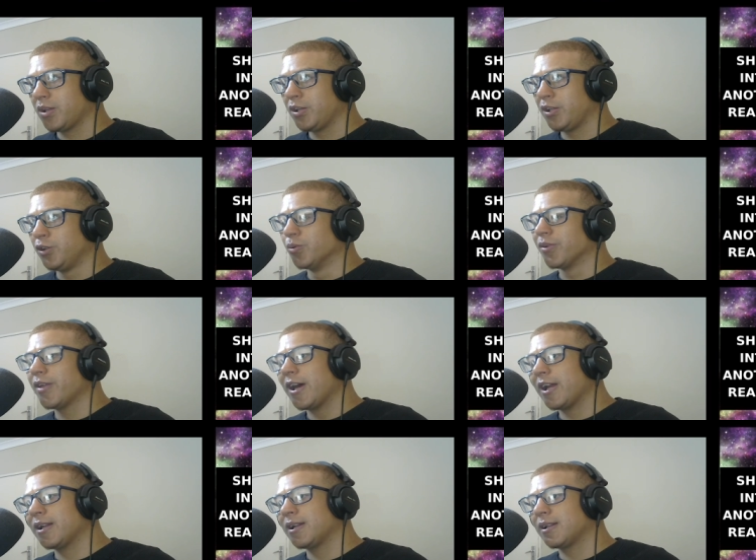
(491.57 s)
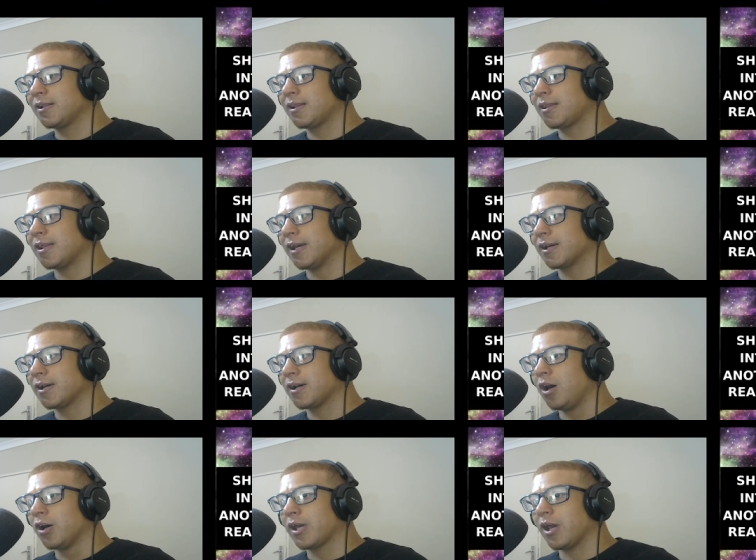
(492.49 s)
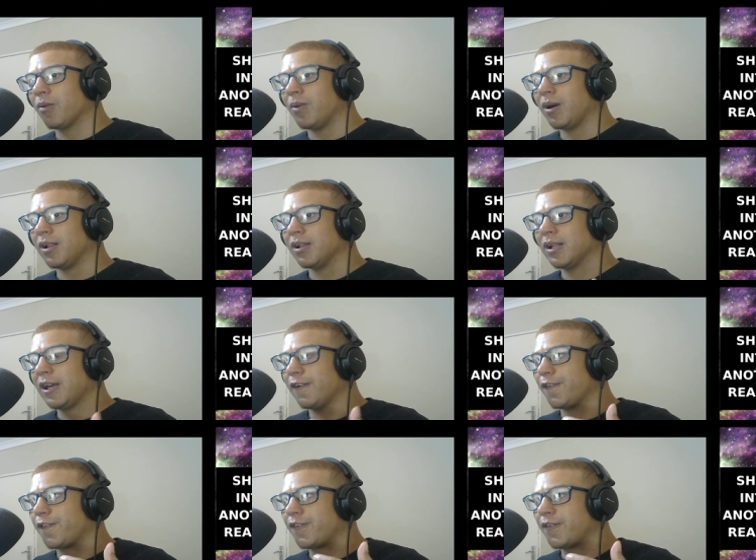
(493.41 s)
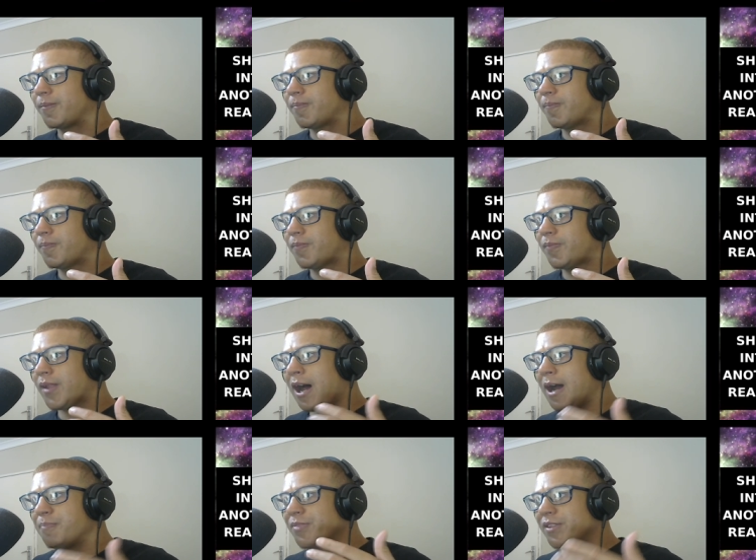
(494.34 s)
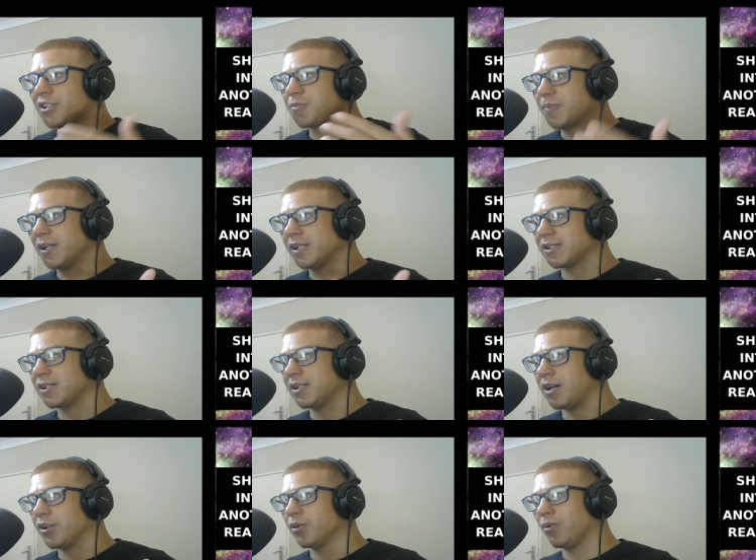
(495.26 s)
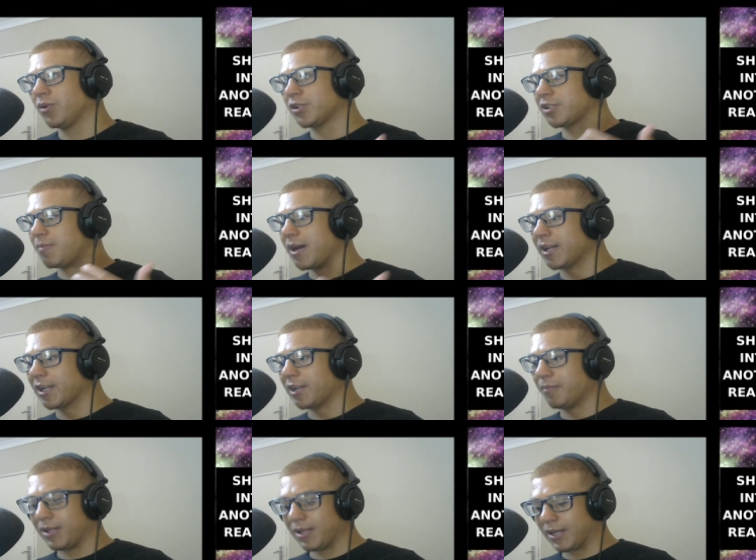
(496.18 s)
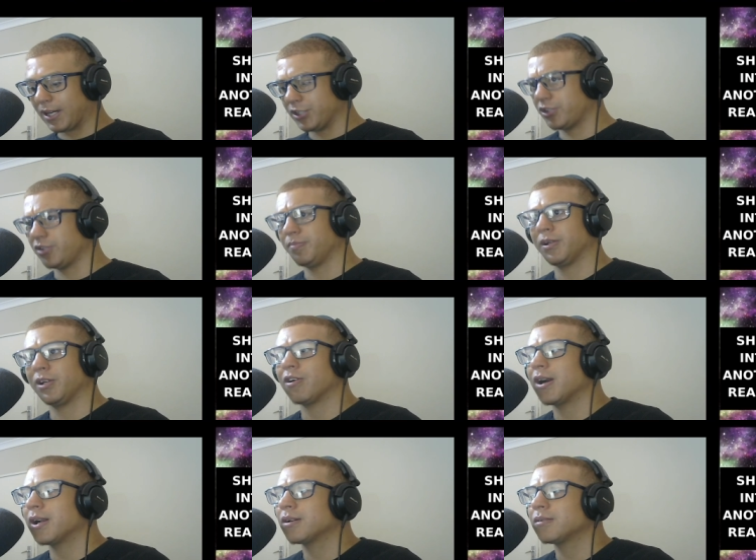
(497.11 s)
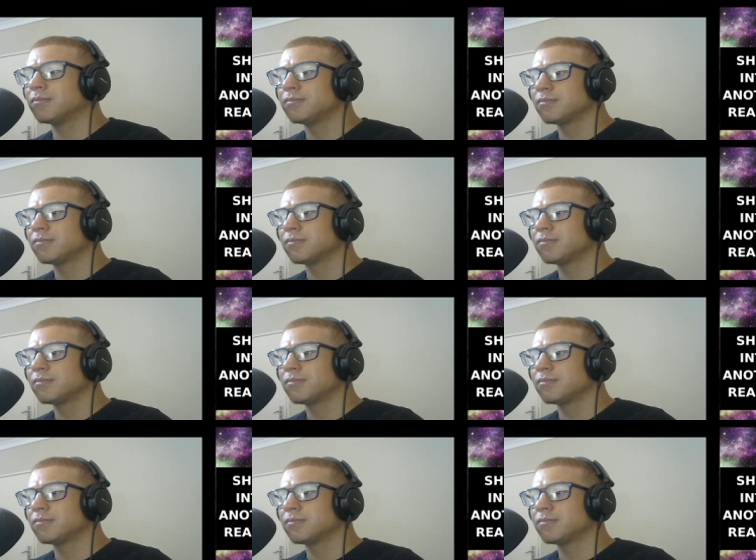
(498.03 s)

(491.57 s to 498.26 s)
You will then think, okay, well, if I'm this person now, you'll automatically be like, I should be running.